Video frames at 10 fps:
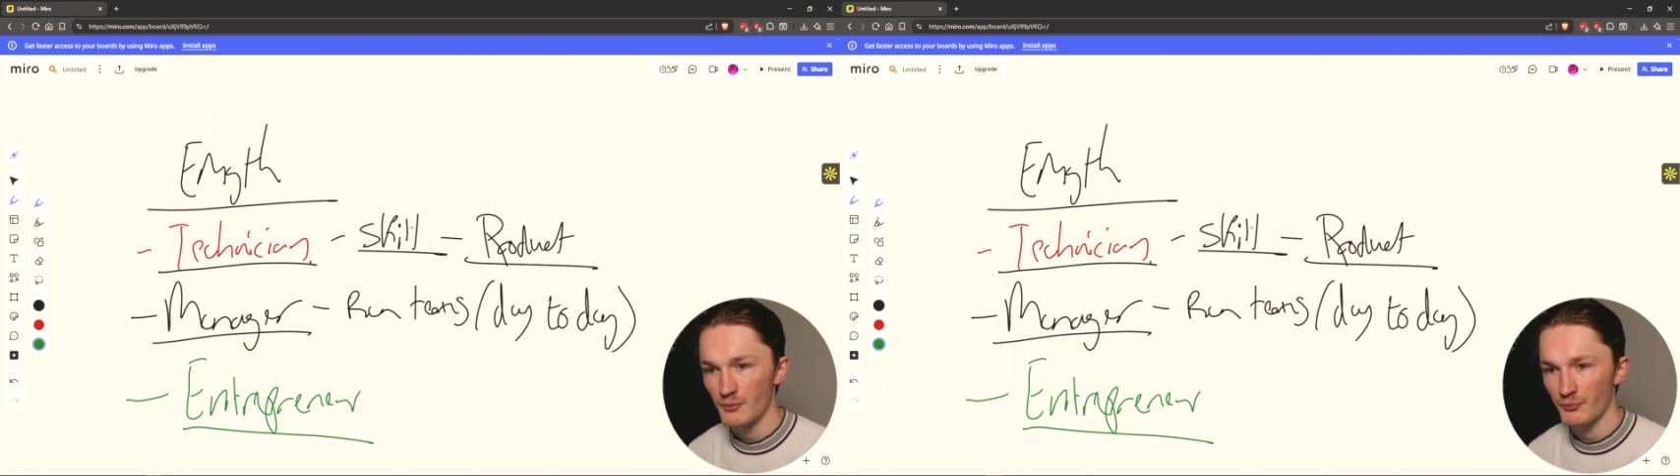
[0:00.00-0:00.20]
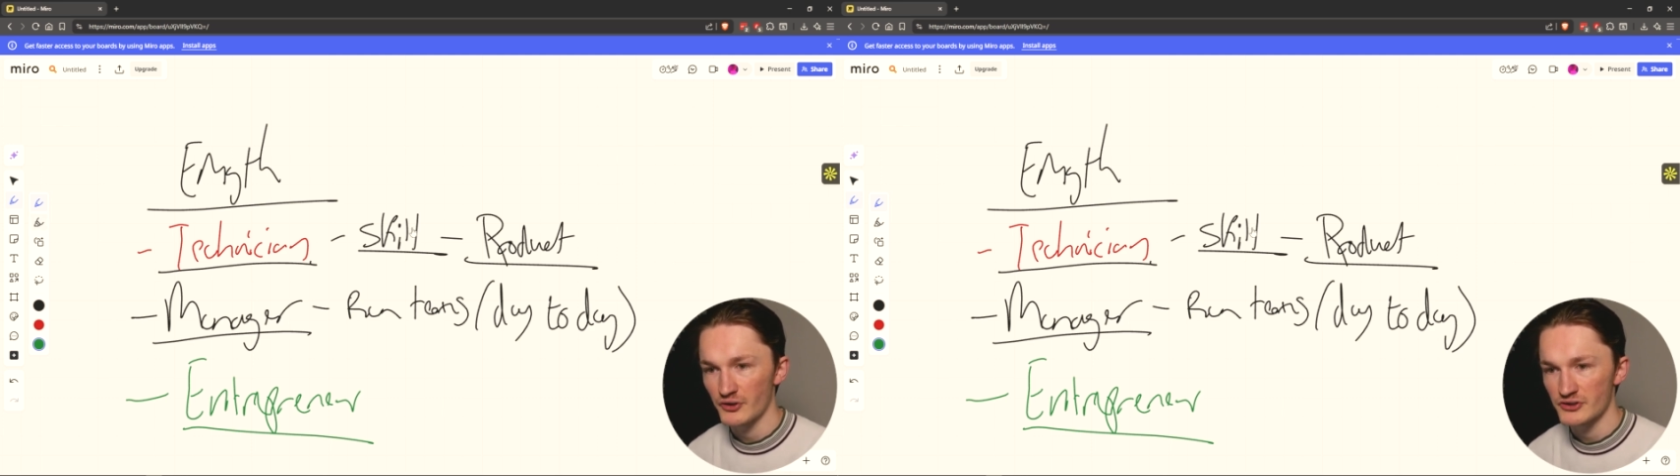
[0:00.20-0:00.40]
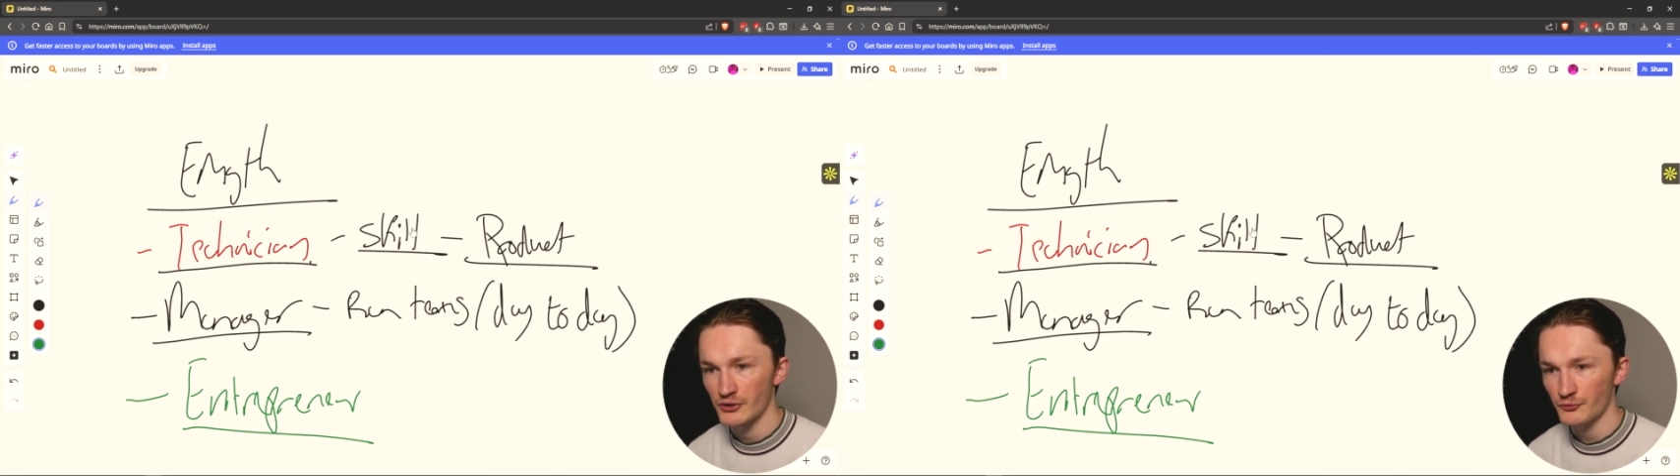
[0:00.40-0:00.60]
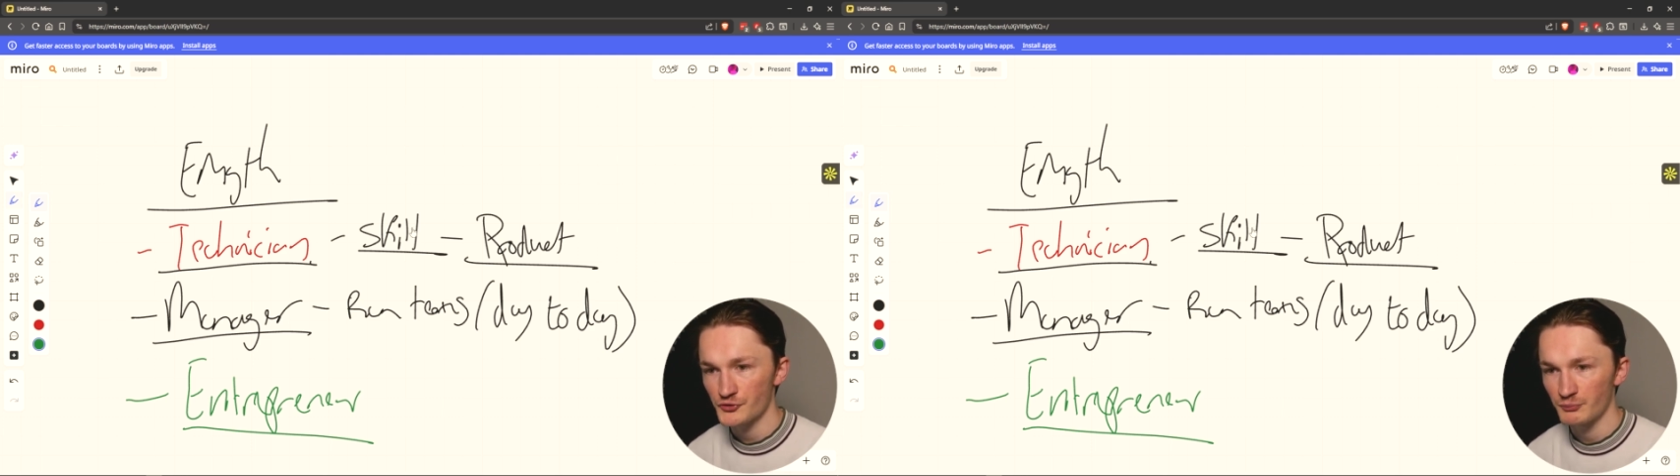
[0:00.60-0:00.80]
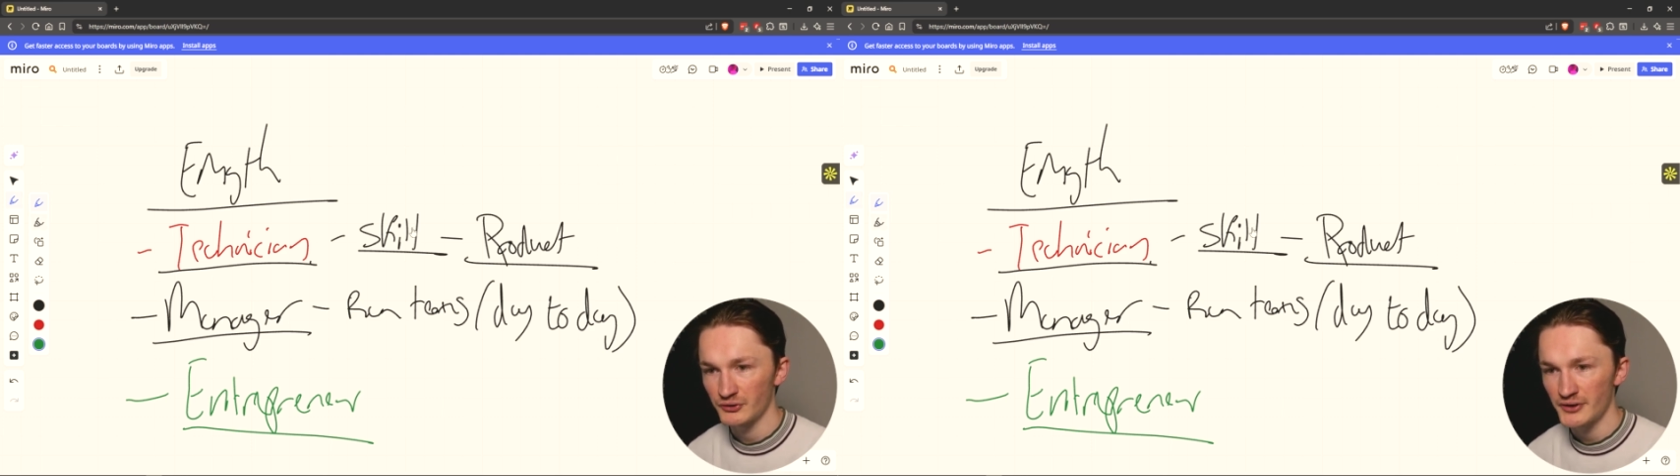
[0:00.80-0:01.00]
Because the
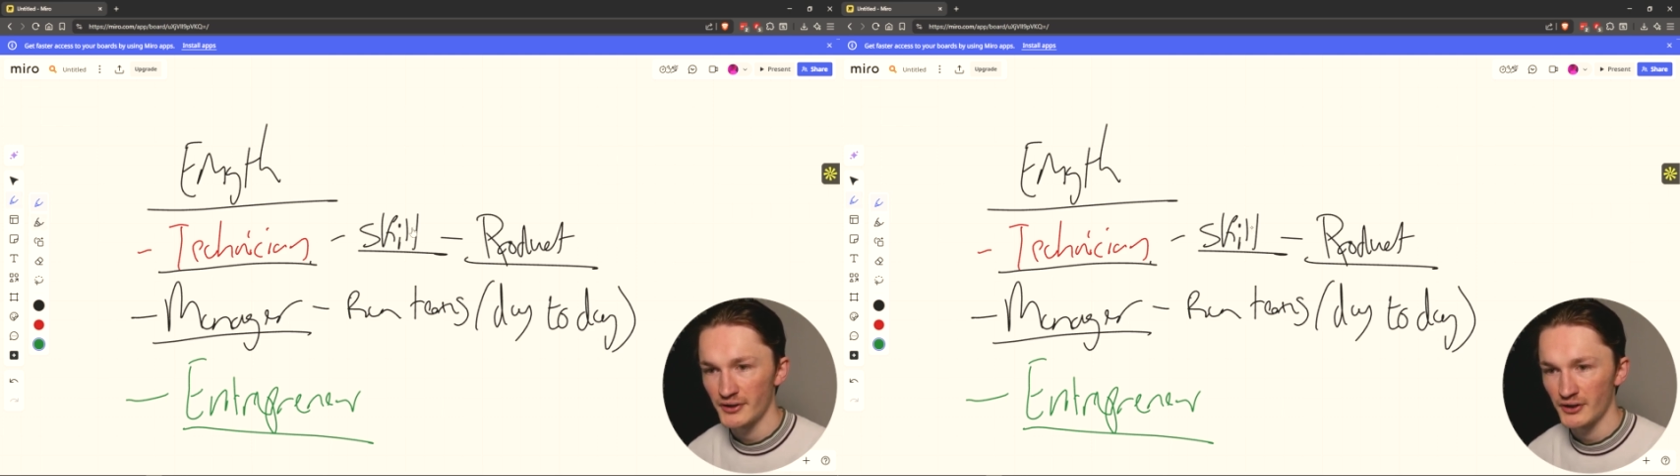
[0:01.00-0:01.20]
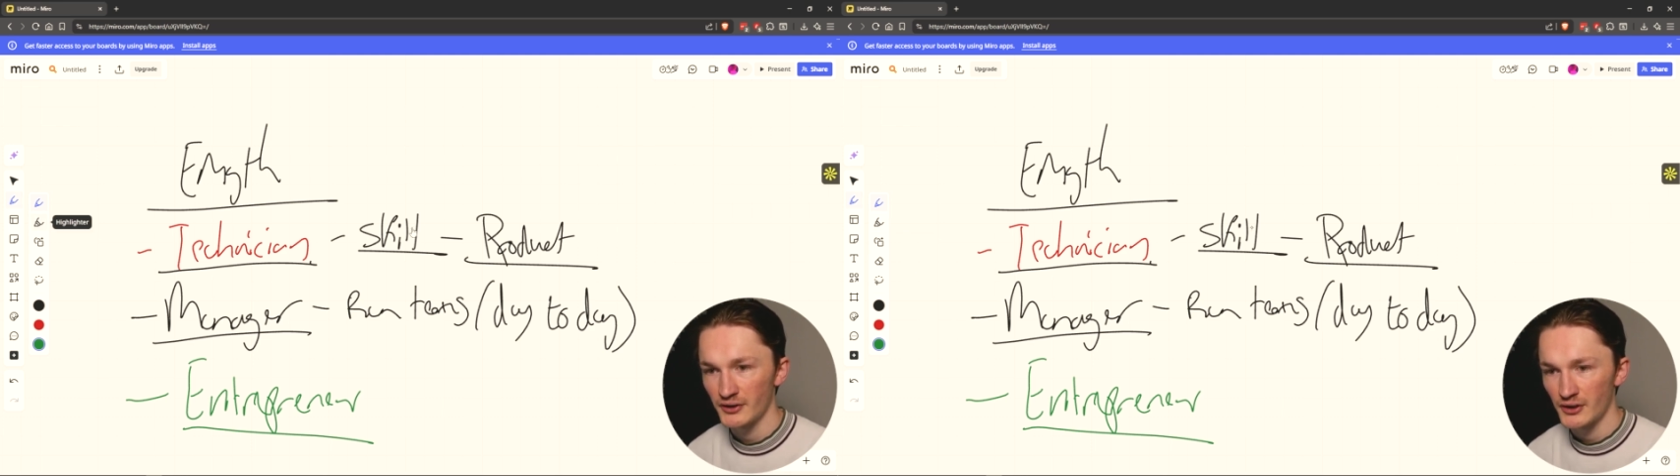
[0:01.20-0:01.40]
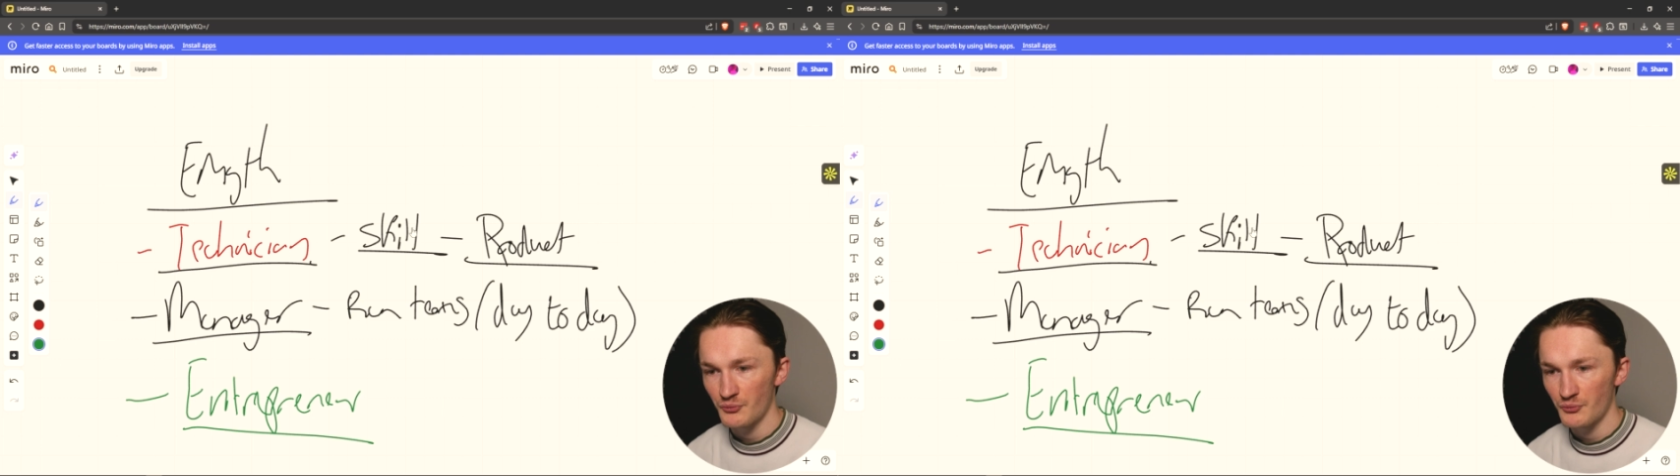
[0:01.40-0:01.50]
entrepreneur